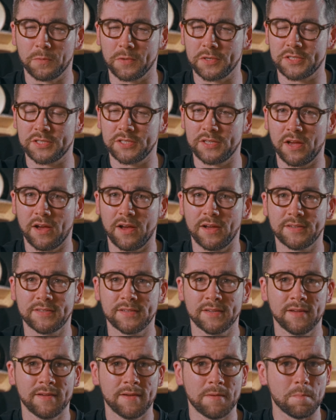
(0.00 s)
was
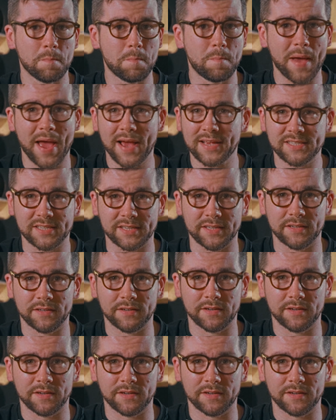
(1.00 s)
not bassy